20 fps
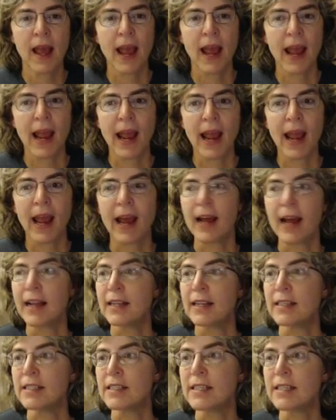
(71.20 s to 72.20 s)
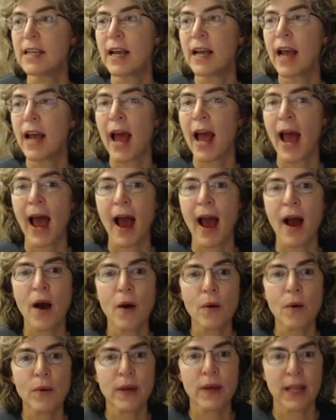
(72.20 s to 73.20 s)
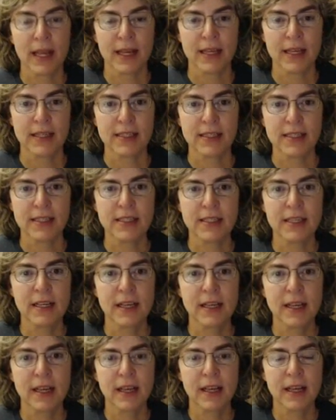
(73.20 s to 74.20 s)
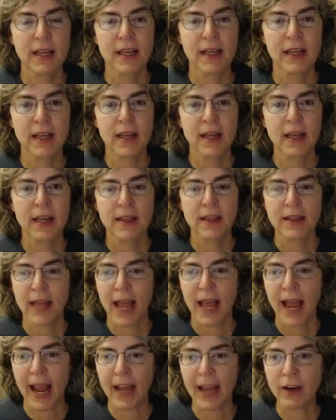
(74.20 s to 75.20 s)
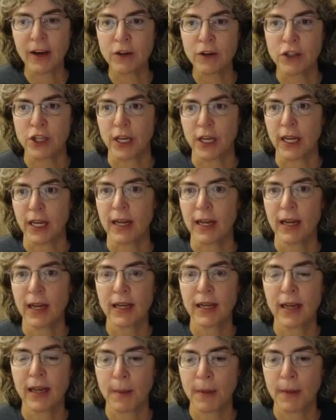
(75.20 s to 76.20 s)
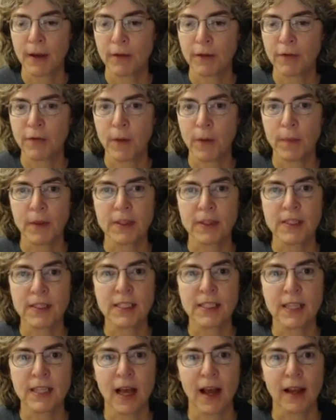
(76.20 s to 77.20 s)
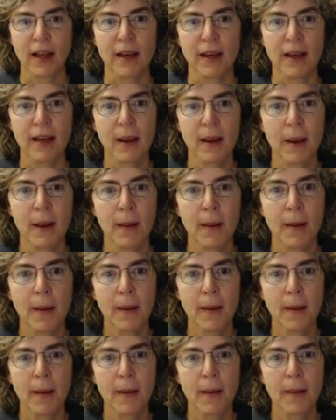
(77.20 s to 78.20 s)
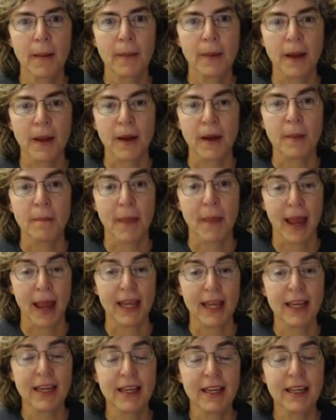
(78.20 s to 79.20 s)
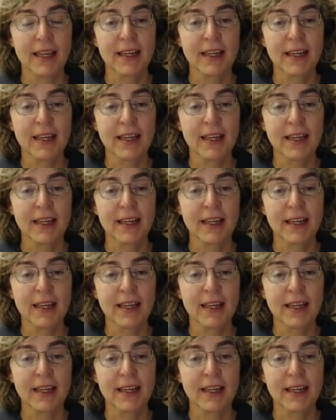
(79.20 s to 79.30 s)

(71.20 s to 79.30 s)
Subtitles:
And how is the energy coming from the sun gonna make